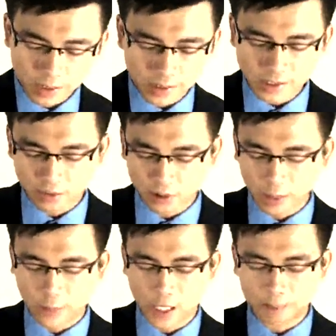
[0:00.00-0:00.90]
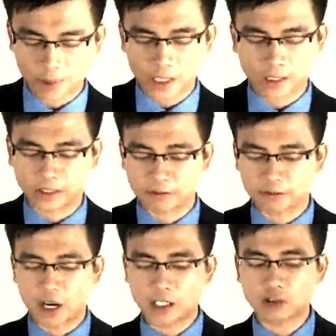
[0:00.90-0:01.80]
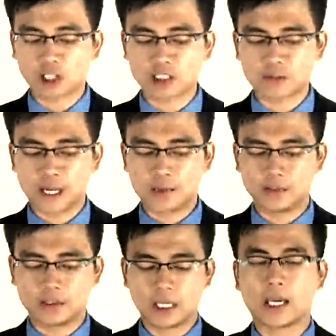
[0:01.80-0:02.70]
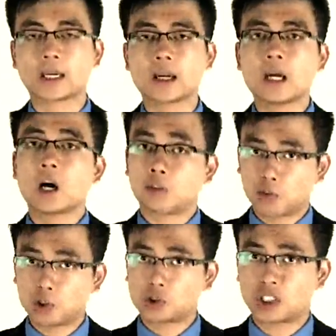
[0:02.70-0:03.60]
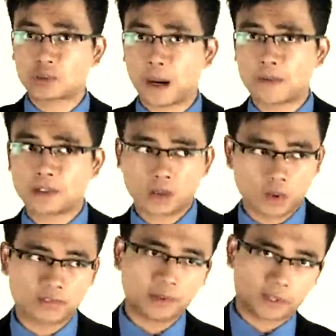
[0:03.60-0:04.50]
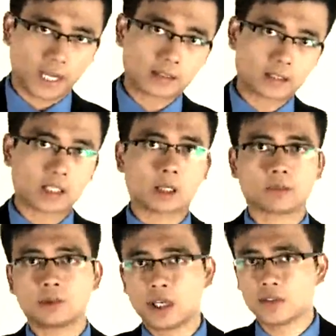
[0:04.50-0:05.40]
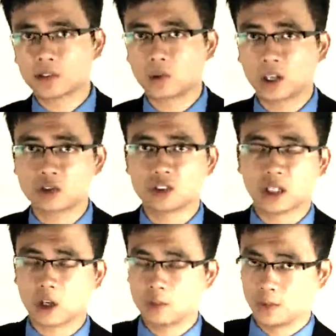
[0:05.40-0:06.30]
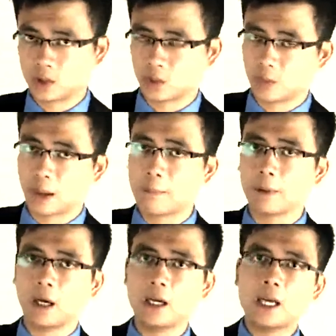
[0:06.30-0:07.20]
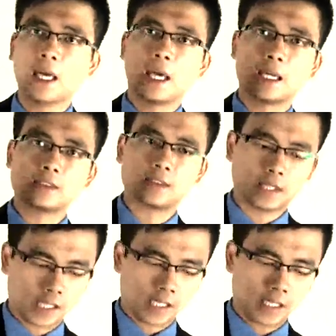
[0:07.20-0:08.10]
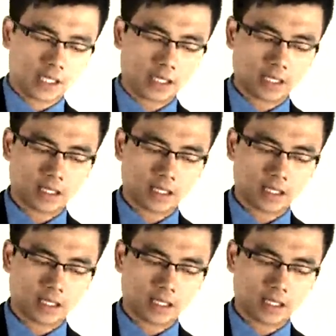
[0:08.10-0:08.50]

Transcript: Let's look at the Part B now. Define transparency. Of course, transparency, we've looked at that in a previous question, I hope you can remember, is the